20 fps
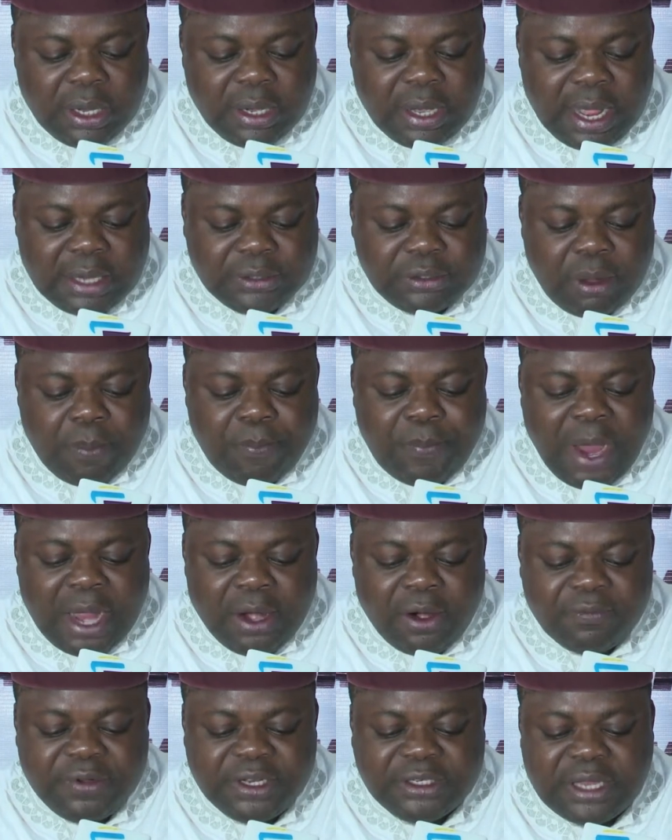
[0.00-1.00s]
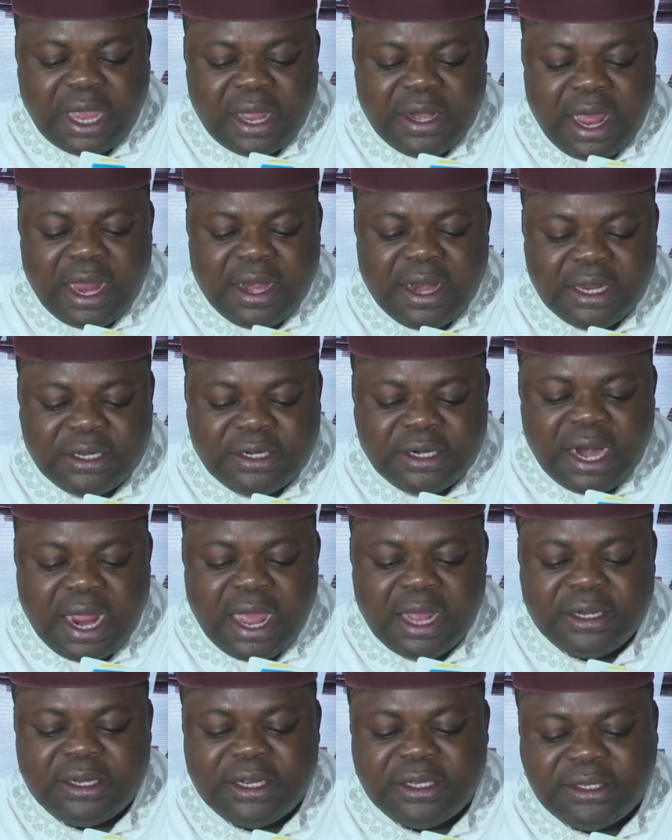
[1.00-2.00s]
that some part of the southern
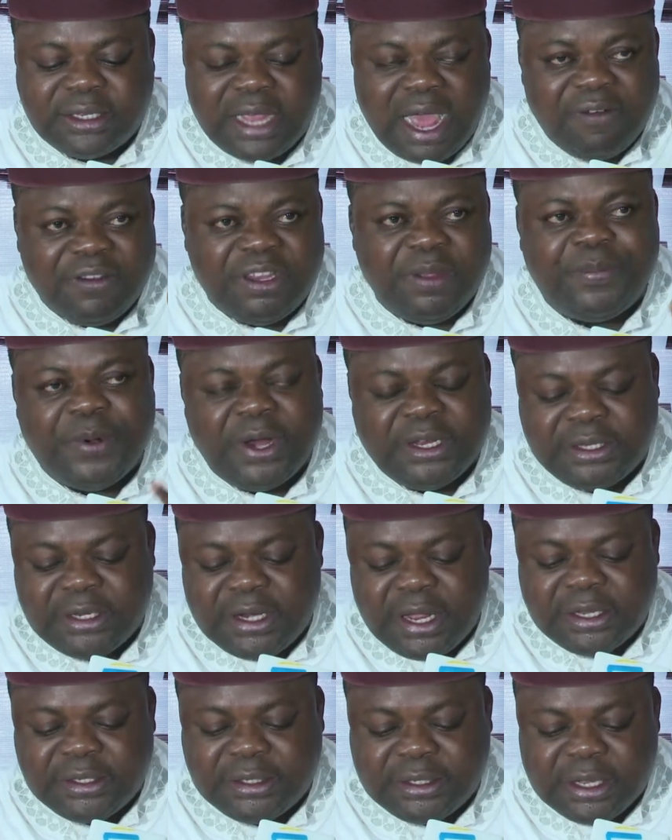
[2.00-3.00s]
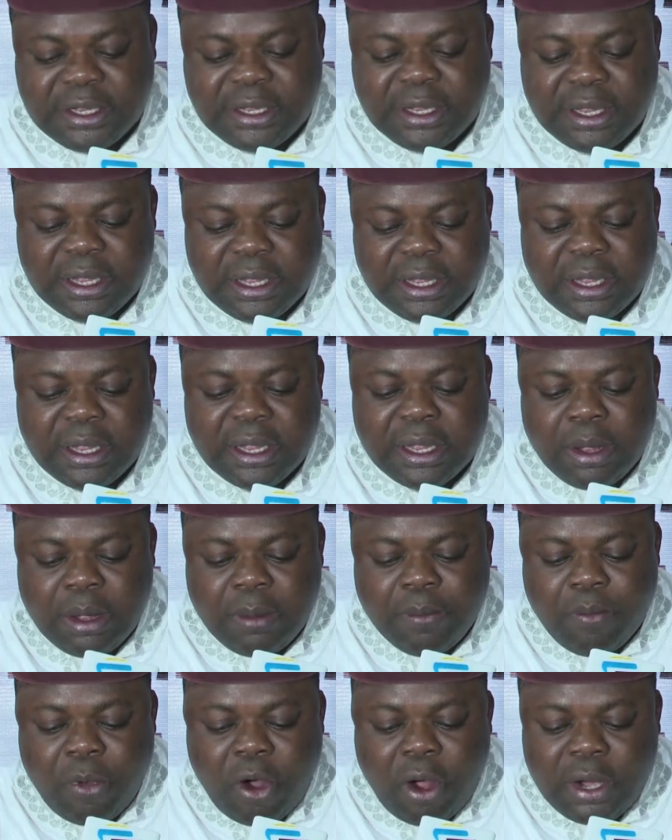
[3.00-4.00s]
Nigeria deserves the presidency
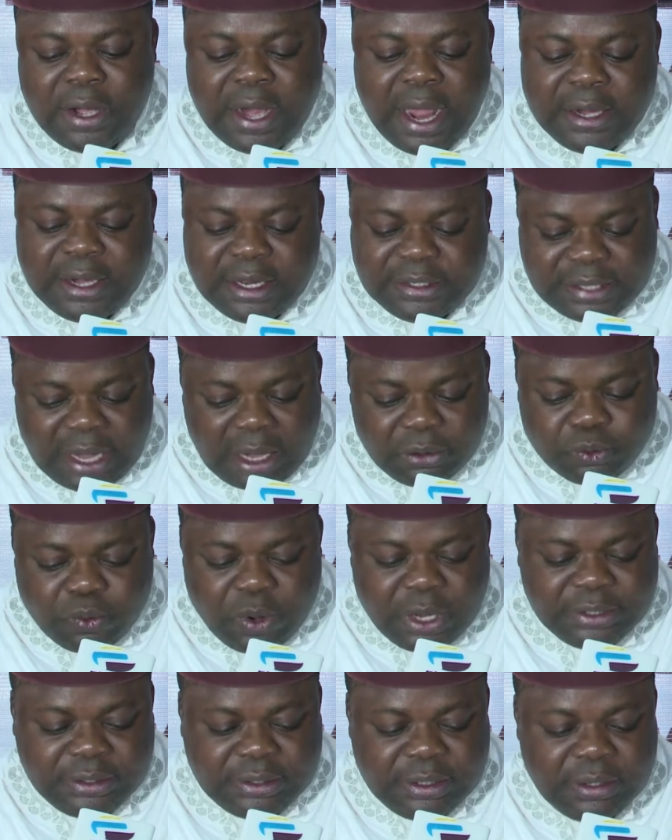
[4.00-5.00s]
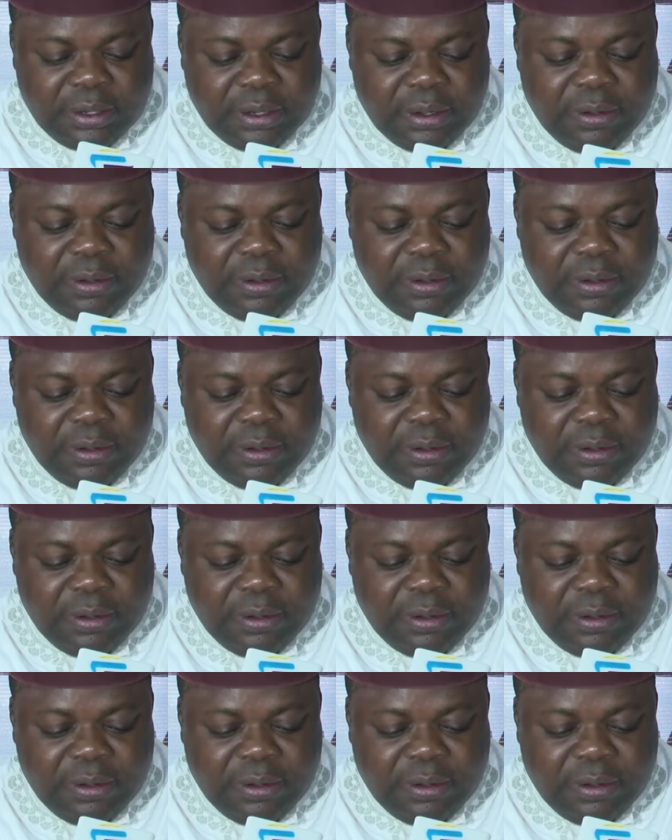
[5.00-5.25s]
more than the Southwest.